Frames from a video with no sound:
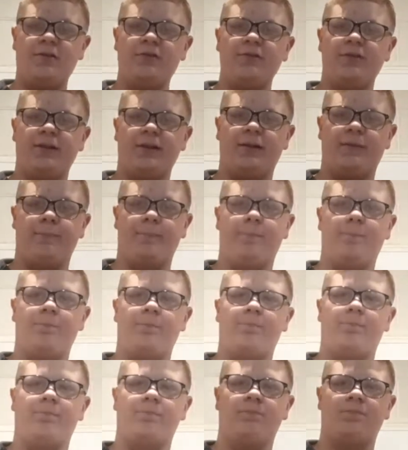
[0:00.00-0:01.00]
them
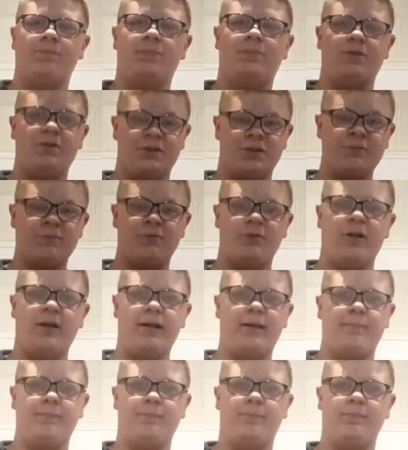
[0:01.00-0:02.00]
to
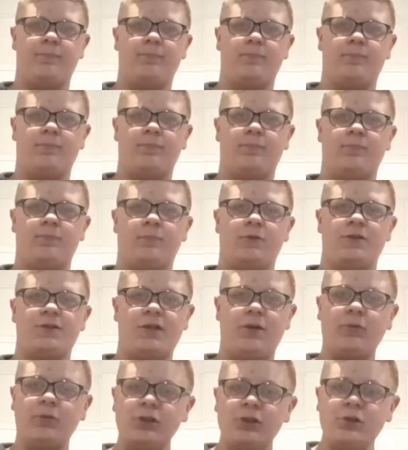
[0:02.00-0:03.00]
subscribe. Because
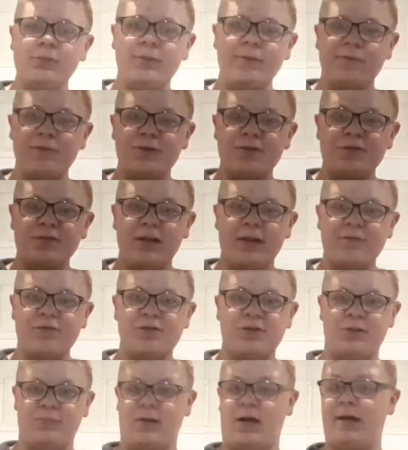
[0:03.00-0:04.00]
I want to do my first live
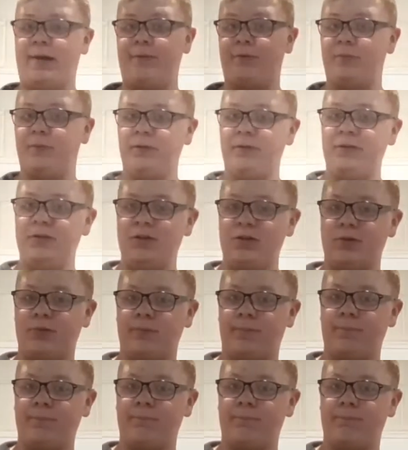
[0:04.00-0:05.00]
stream. I really do.
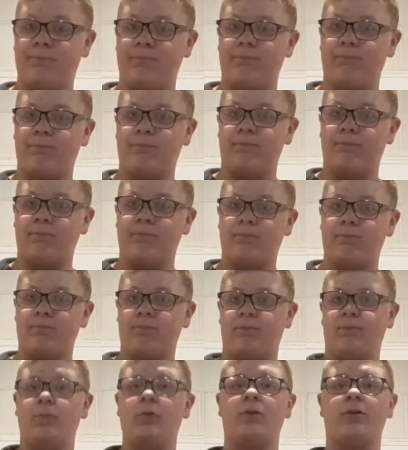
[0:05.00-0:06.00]

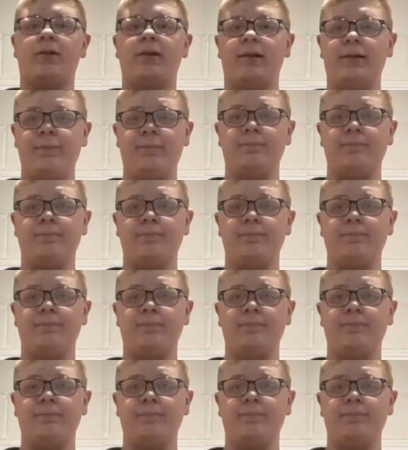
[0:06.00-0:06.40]
Okay?